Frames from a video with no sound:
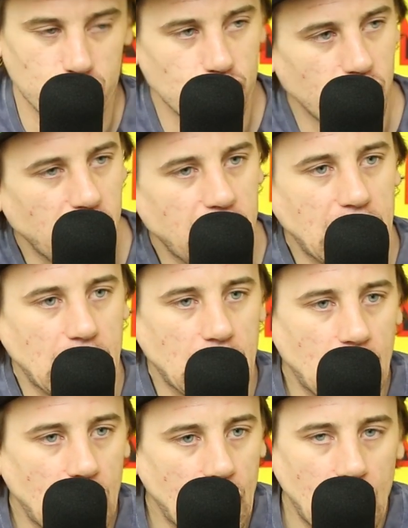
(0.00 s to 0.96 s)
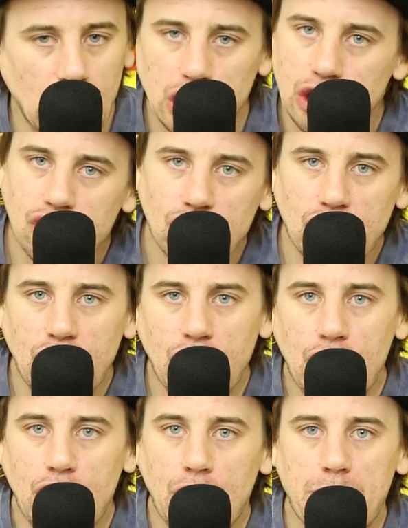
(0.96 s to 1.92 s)
Hey, listen
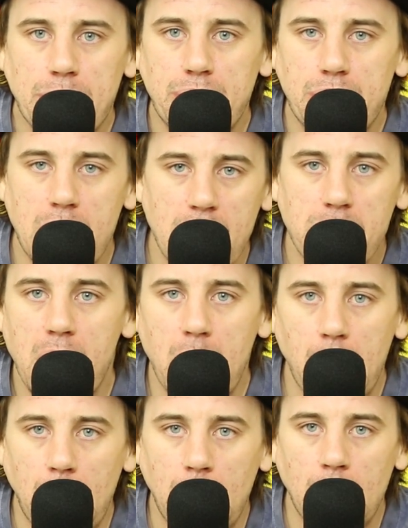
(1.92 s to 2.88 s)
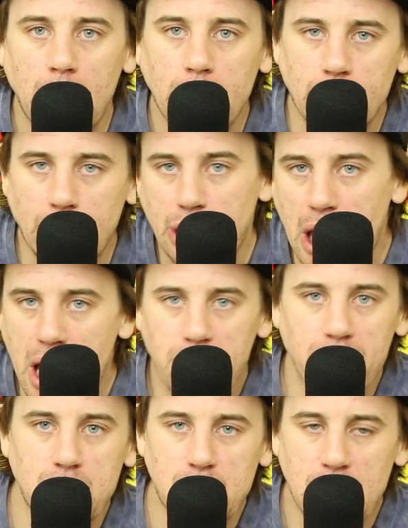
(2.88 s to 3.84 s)
here, bub. You
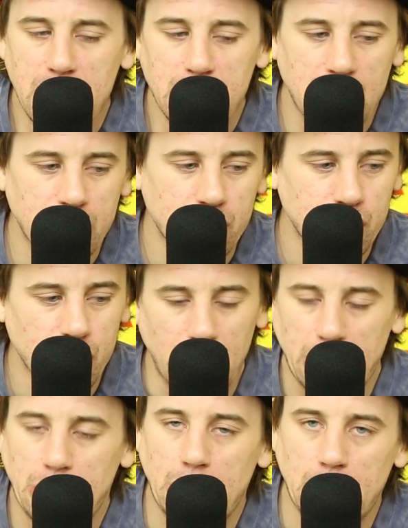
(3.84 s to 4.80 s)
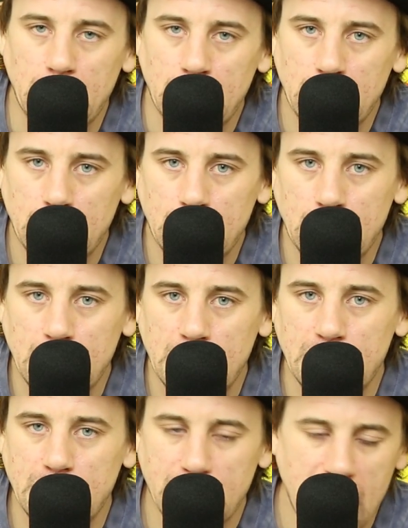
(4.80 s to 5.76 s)
can't be saying that shit.
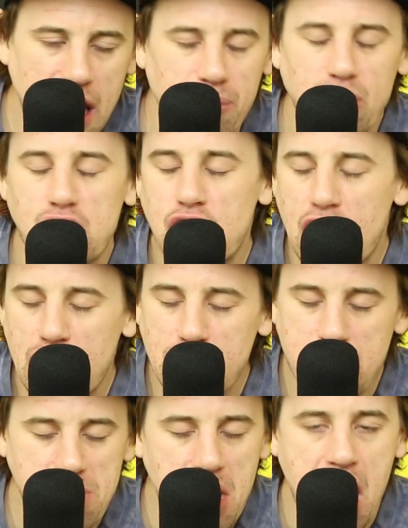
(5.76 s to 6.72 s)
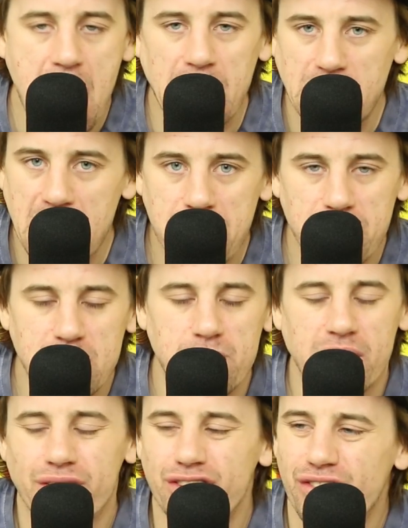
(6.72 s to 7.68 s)
You can't be saying your mind. Can't be
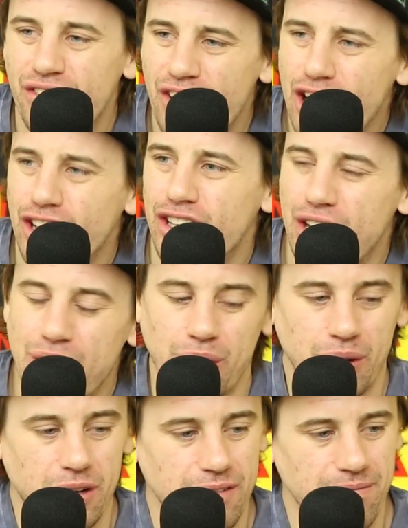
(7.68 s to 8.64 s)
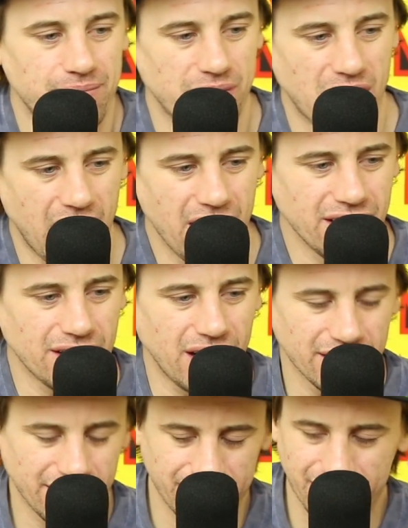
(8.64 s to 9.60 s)
speaking. Fuck you.
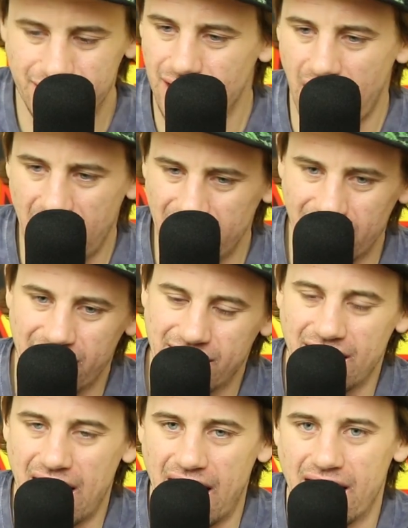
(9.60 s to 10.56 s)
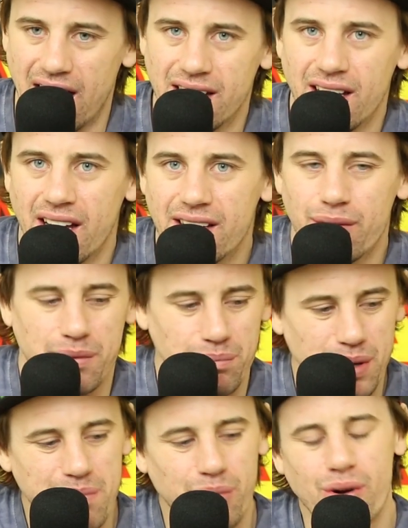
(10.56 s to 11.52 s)
I like that. I like when
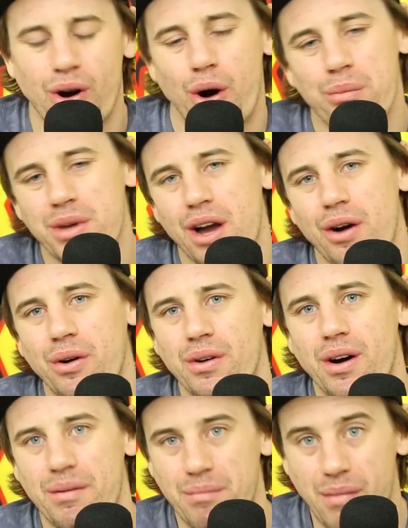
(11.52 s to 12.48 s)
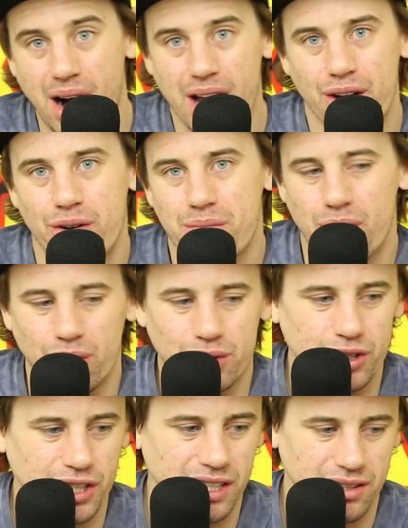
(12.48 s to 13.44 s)
people call me out on my own
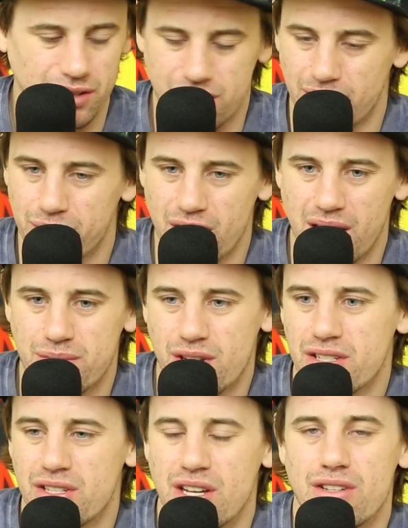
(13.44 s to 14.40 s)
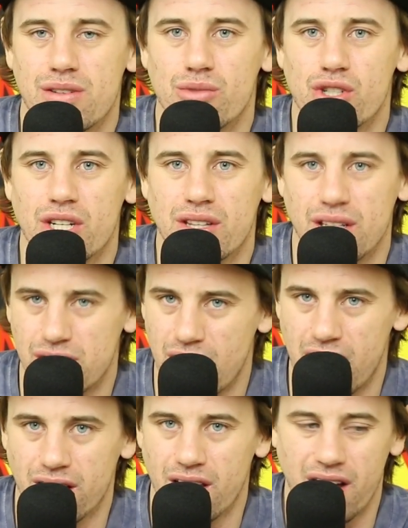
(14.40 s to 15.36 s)
bullshit, and sometimes I say some shit that's
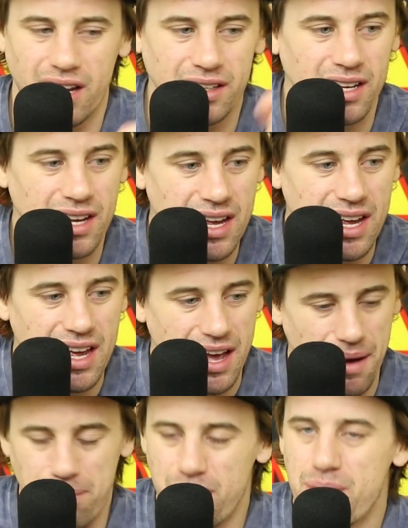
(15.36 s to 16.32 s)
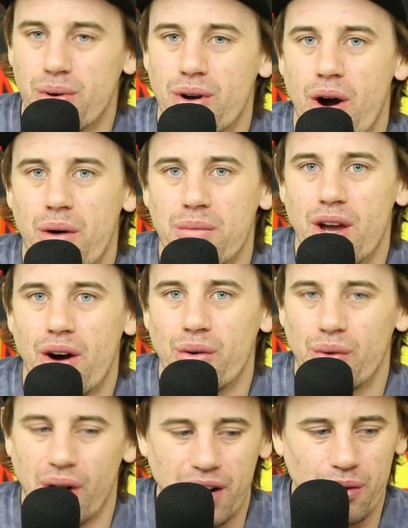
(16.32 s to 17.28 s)
out of line, and people call me out
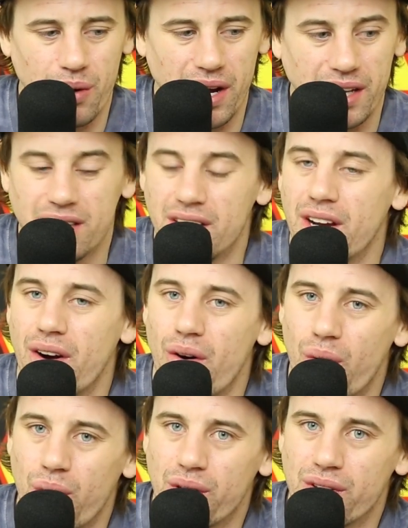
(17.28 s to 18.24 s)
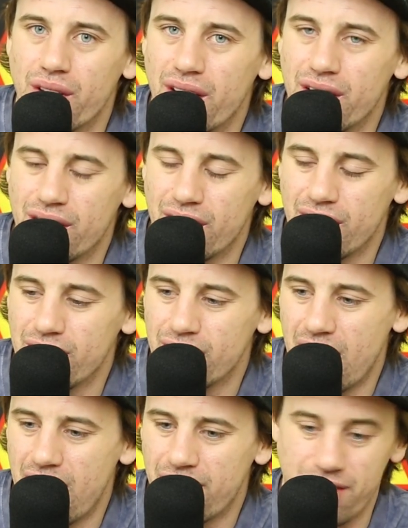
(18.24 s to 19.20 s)
right away, or
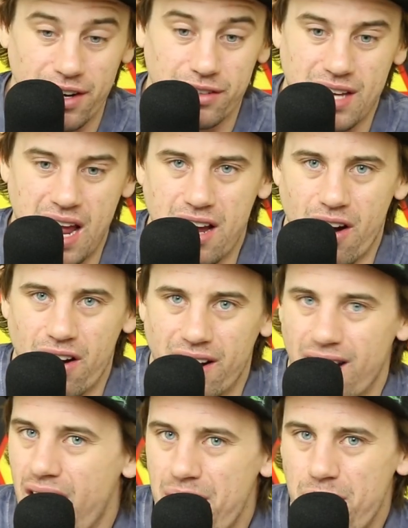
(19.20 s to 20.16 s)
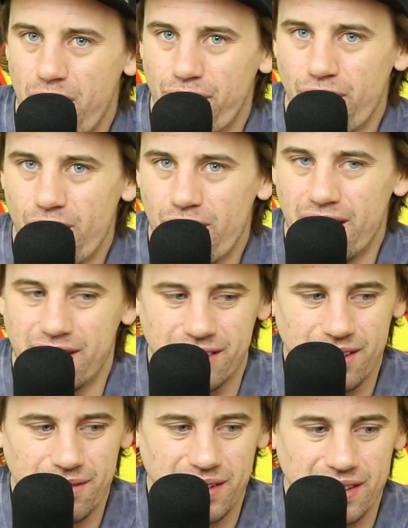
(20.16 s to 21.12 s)
they have their take on it, and I'm all for
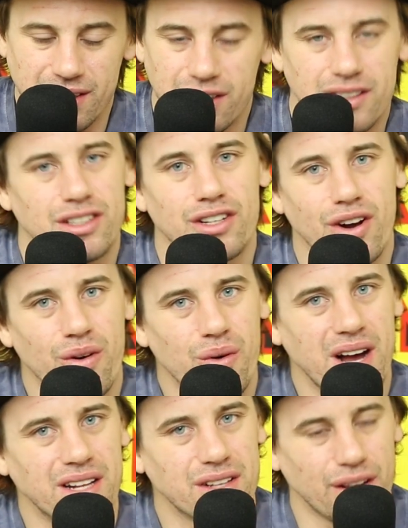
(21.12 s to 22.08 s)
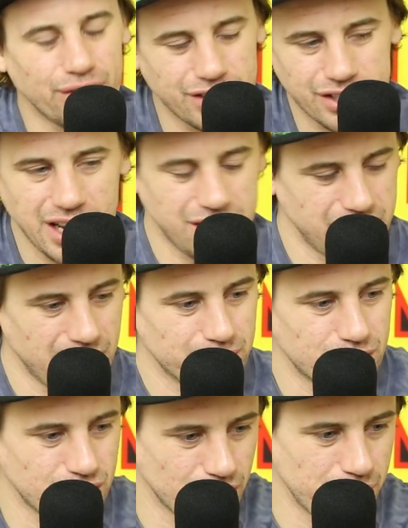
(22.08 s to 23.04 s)
it. But you know what? If you say
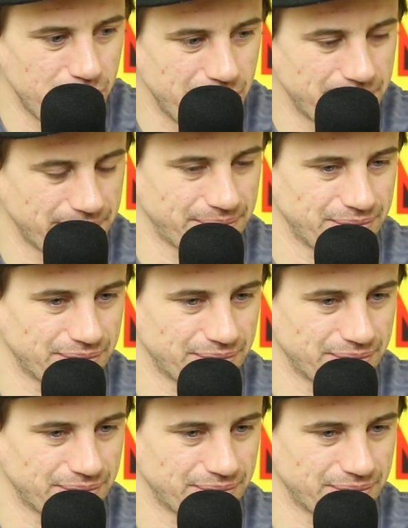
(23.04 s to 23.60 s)
something stupid,